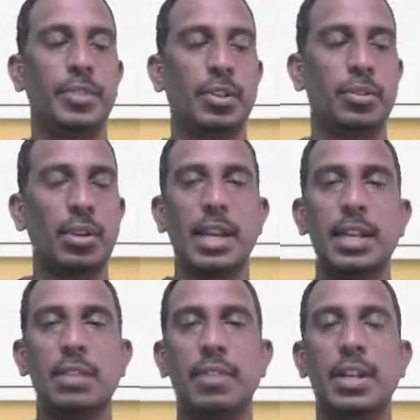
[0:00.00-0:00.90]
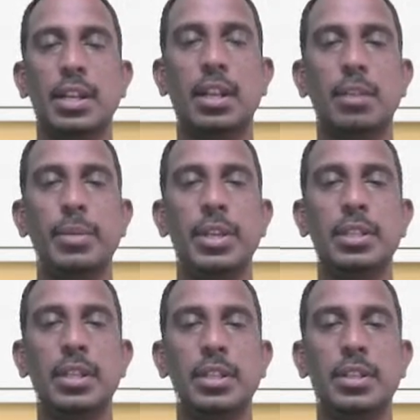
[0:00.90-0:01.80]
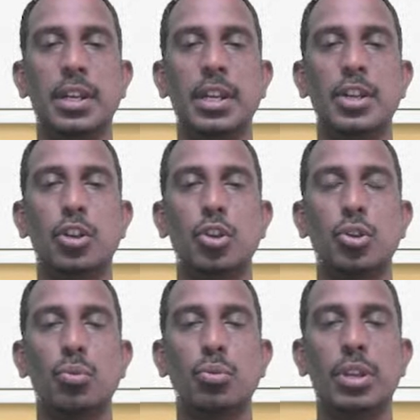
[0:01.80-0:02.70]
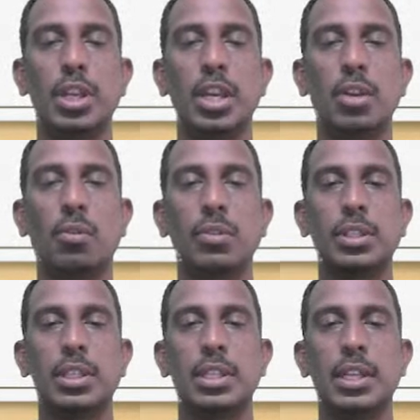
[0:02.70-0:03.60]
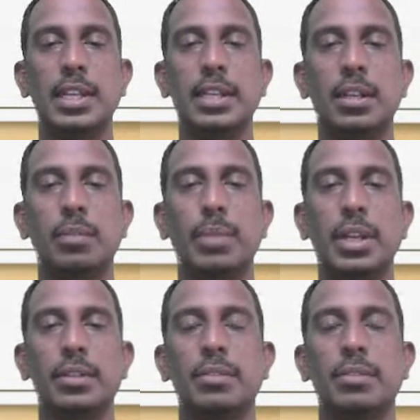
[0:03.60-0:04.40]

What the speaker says: So right ventricle means it is related to deoxygenated blood.